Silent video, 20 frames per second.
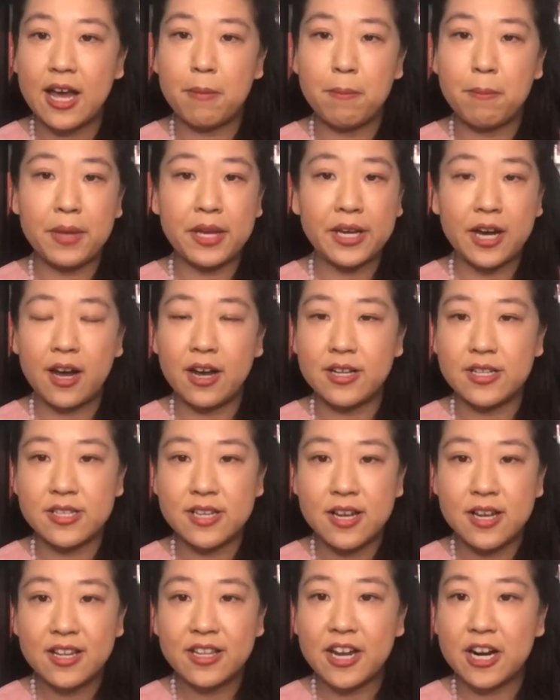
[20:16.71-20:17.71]
because
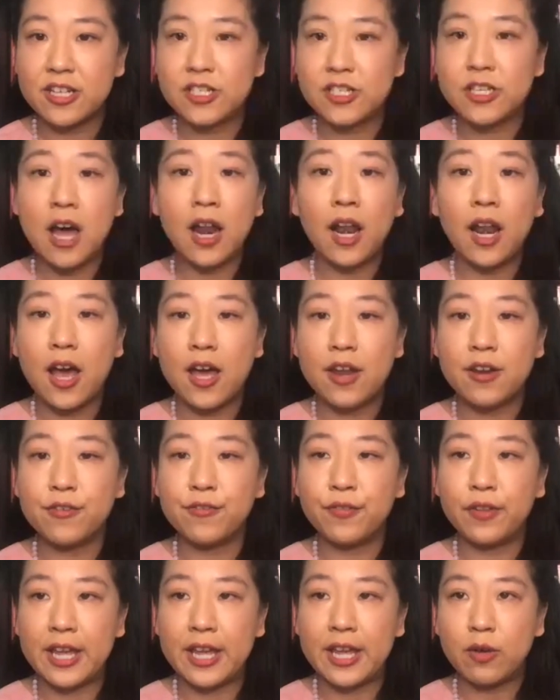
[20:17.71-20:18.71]
there's not a lot of
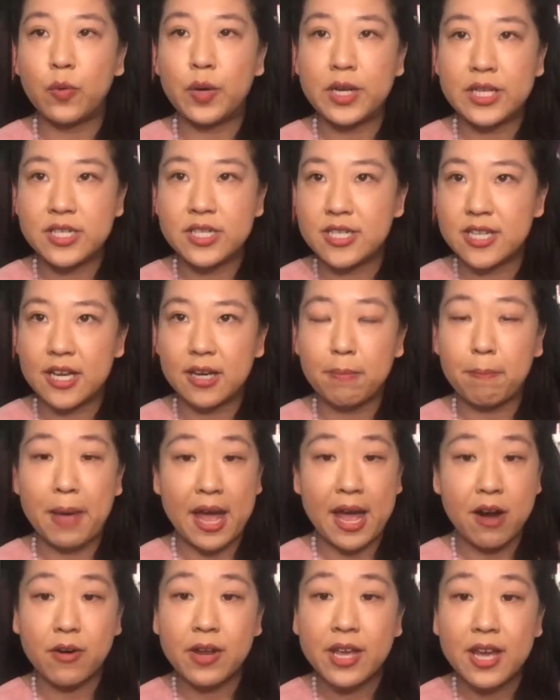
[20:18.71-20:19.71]
linguistic
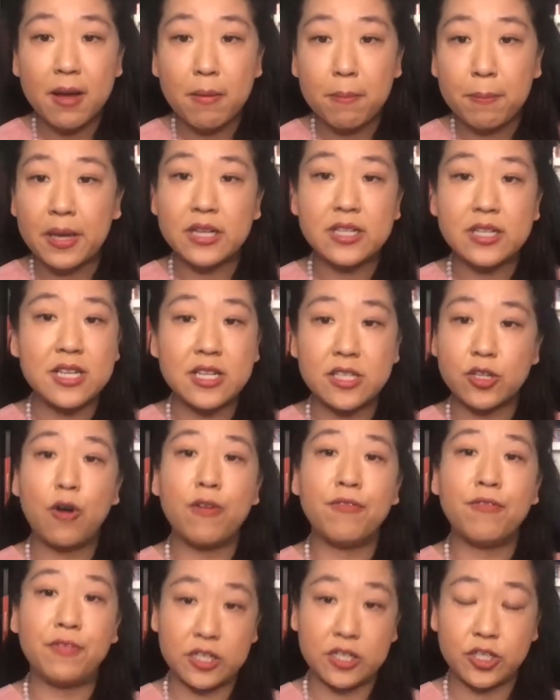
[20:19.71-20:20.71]
barrier because it's all
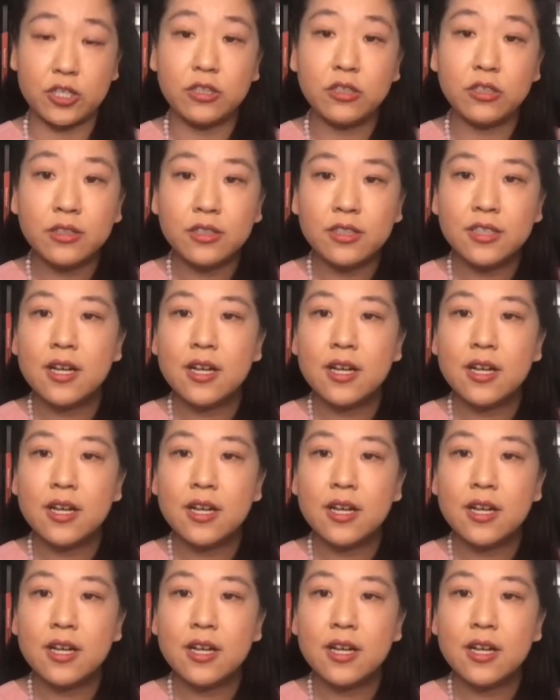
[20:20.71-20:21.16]
visual.